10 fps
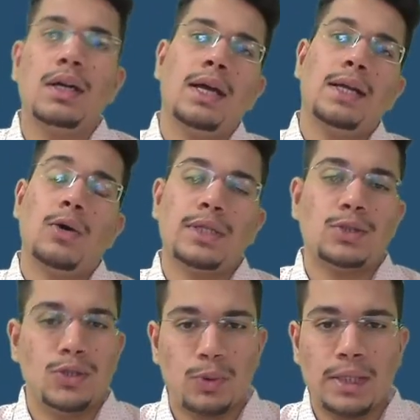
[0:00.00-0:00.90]
And now let's
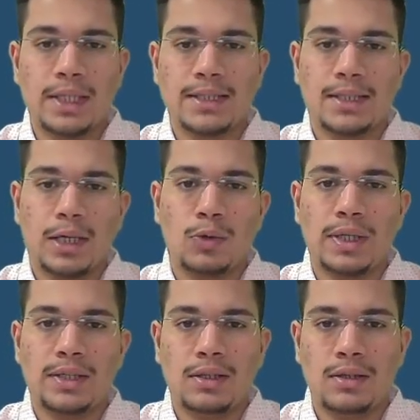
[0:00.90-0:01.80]
also quickly discuss how to
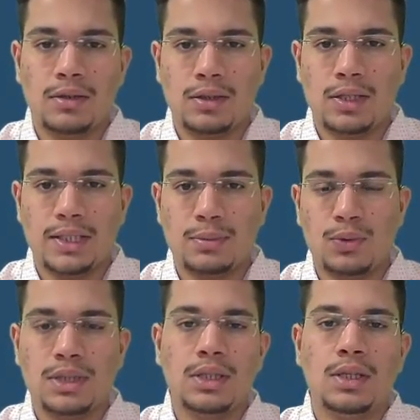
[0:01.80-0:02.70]
take the
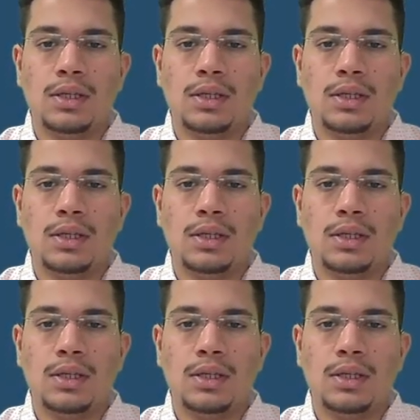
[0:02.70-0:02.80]
transpose.